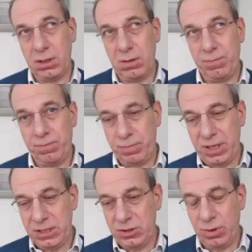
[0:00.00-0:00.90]
the
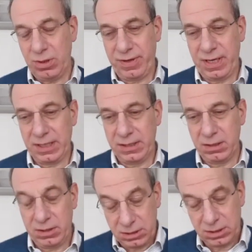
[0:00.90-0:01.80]
patients will have had,
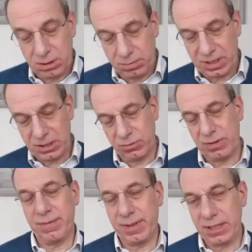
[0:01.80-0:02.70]
this is the patients
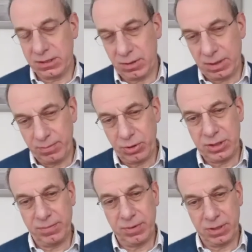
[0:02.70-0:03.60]
randomized to the
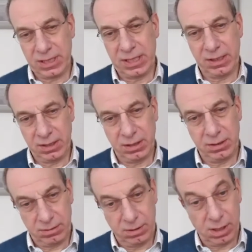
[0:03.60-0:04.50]
ibrutinib-containing
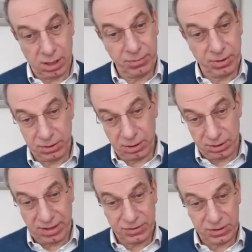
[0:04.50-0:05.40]
arm, not
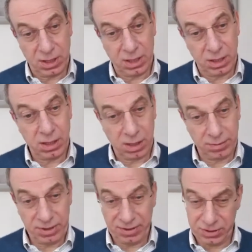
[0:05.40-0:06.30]
the FCR
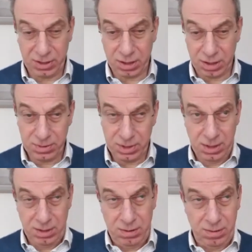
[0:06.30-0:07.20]
arm. The FCR
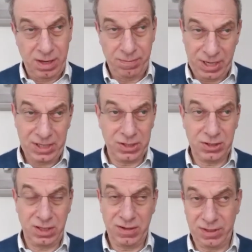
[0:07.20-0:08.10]
arm
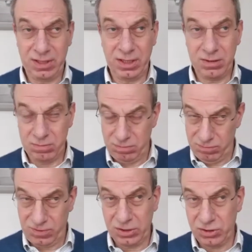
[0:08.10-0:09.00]
patients, if they need
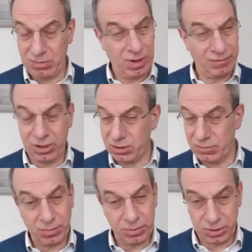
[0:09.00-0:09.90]
further treatment, we have lots of
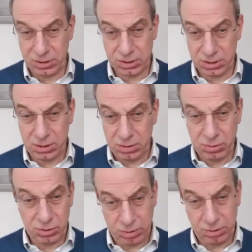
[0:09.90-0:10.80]
options,
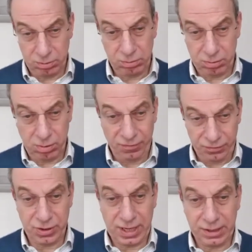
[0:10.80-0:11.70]
which will off
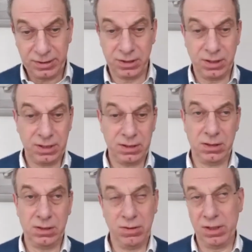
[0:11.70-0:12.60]
trial. So
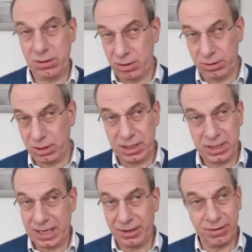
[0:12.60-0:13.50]
we've been including
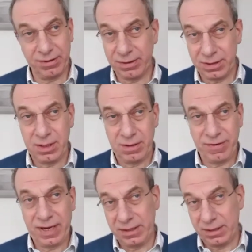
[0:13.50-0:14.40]
acalabrutinib and
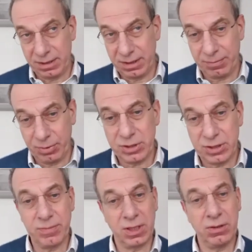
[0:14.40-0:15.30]
ven and
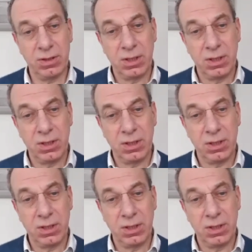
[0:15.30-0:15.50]
ibrutinib. So